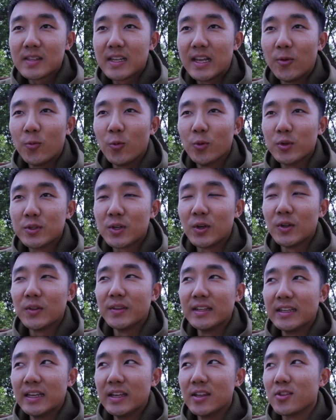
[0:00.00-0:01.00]
and we'll
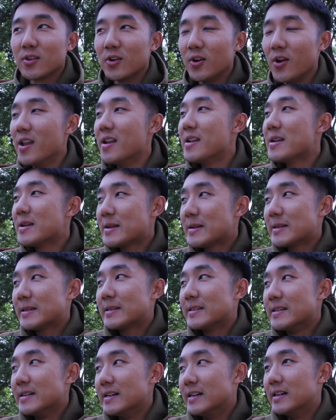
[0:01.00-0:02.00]
certainly get through it.
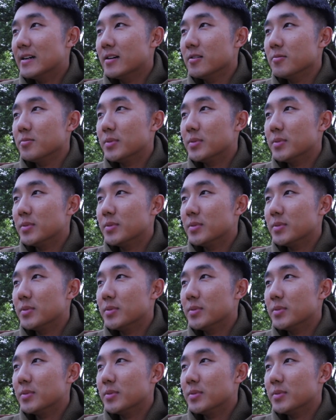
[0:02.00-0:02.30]
Uh,